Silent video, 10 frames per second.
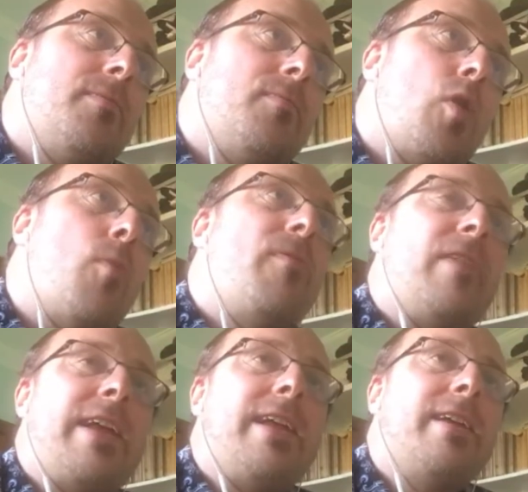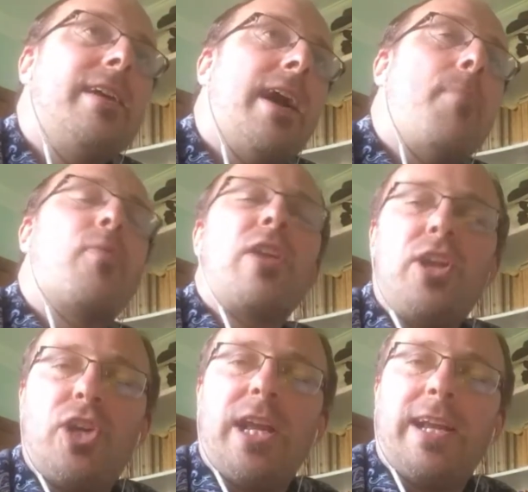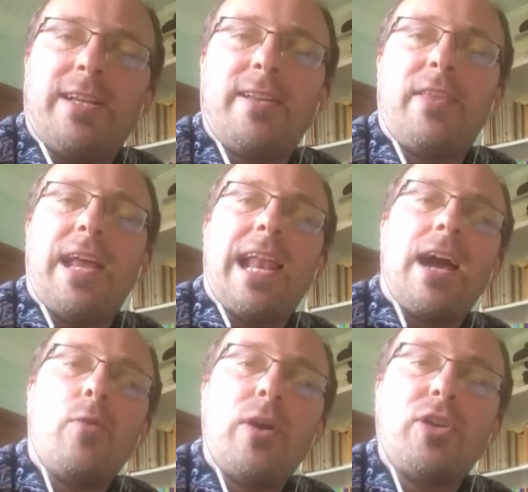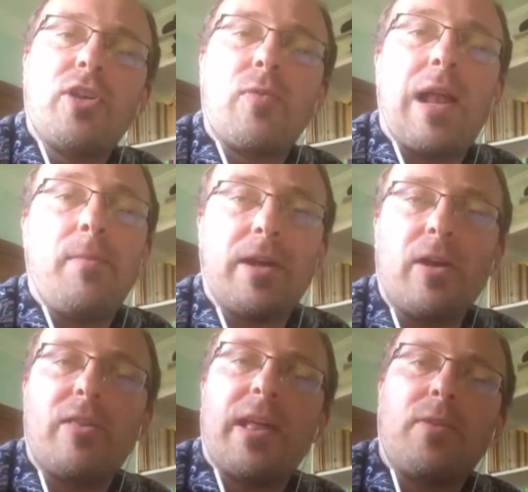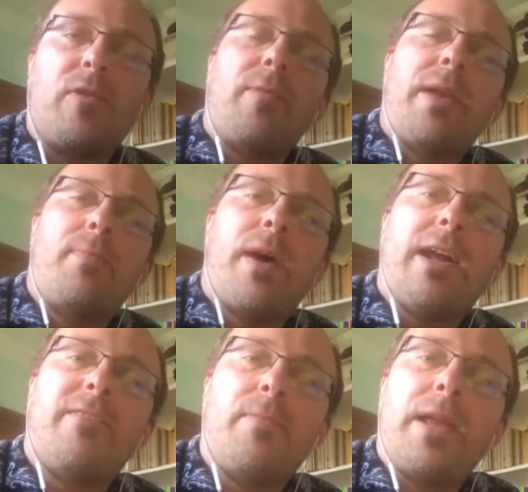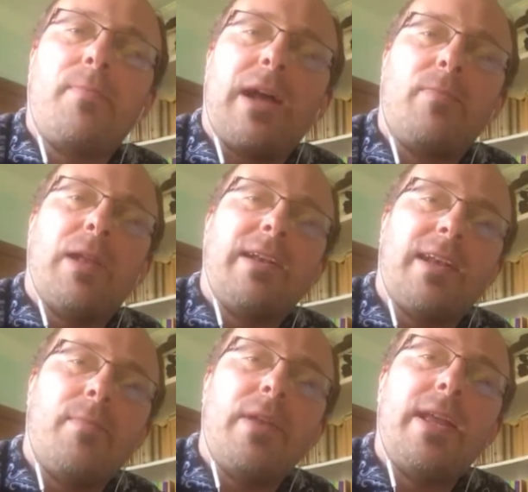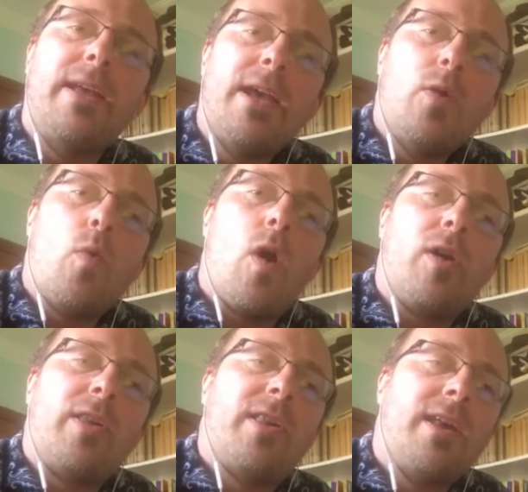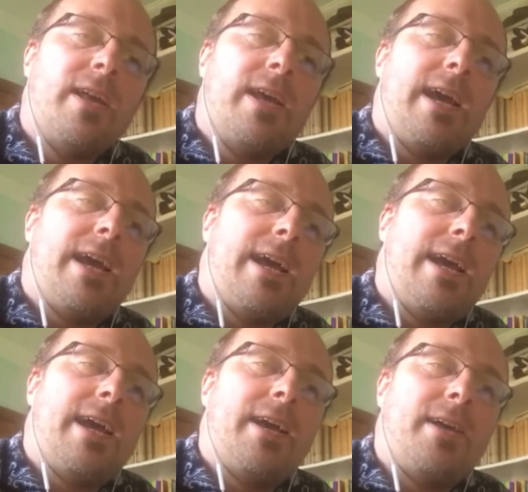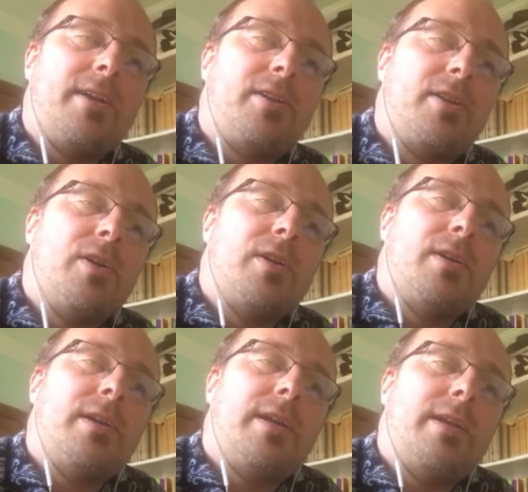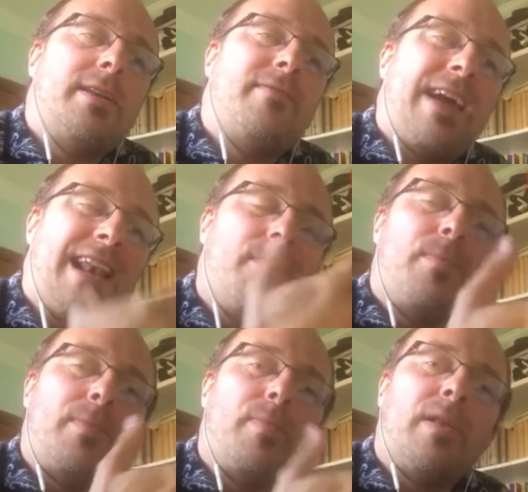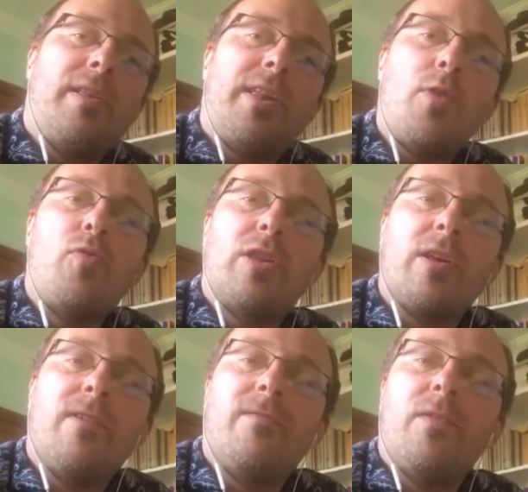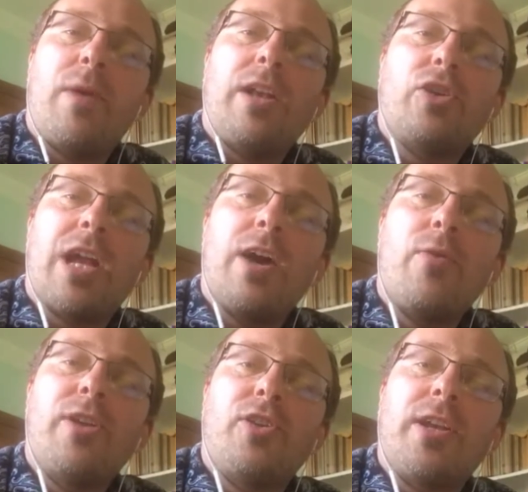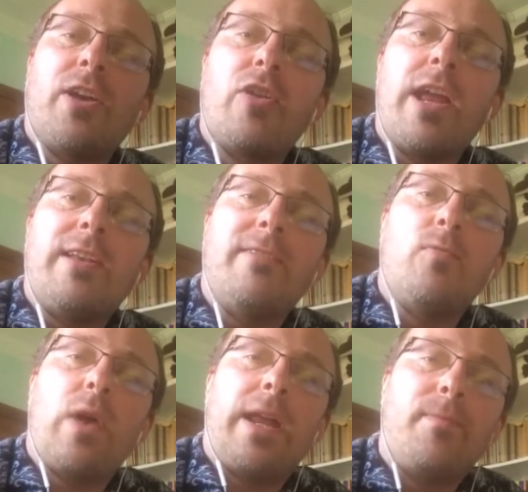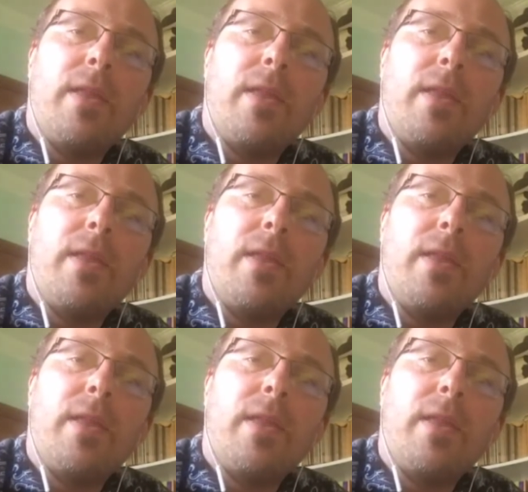hopefully appreciate their language as well, because that was a big part of being Bardd Plant Cymru, was to develop people's use of the Welsh language in a creative way.